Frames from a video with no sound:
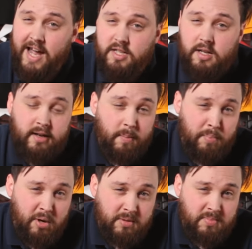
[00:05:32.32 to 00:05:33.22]
acts like a
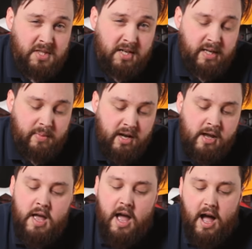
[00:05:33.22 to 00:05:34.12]
bottom timer